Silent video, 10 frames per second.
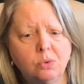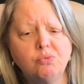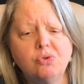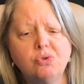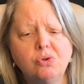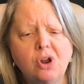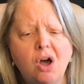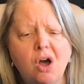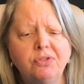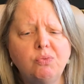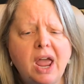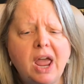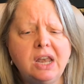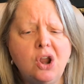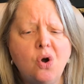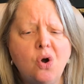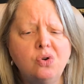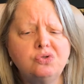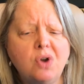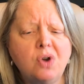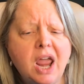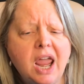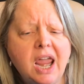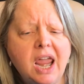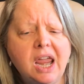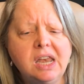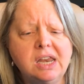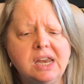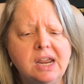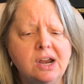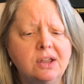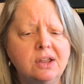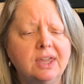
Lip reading: Rudolph the red-nosed reindeer,